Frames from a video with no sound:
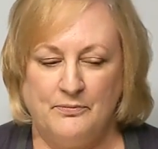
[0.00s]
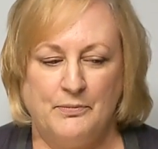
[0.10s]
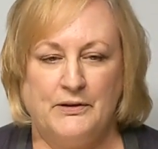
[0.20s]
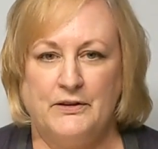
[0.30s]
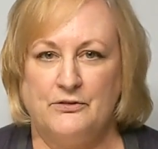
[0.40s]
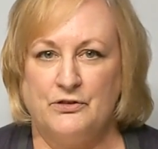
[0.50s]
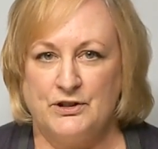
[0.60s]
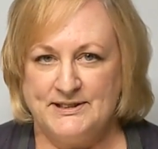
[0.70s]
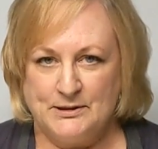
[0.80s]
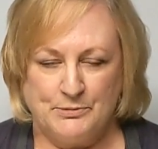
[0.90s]
But they're
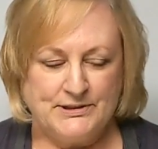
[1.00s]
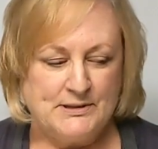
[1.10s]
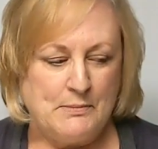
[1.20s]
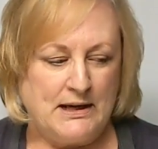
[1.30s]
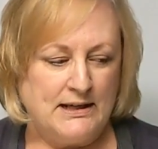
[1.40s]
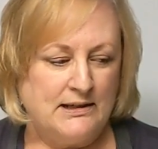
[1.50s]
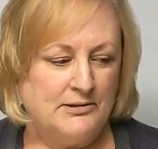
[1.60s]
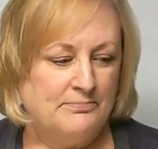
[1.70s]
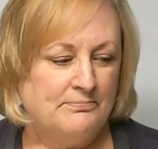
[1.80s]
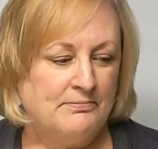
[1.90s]
very simple to make,
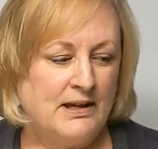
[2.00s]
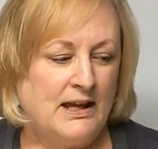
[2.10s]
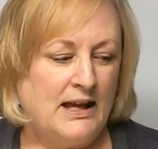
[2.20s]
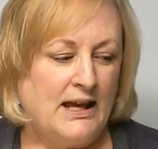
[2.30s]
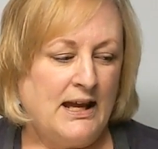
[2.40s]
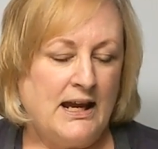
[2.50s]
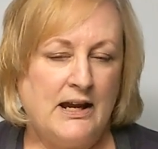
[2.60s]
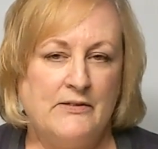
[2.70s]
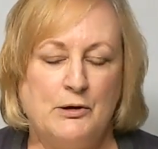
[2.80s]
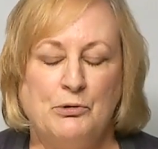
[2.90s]
and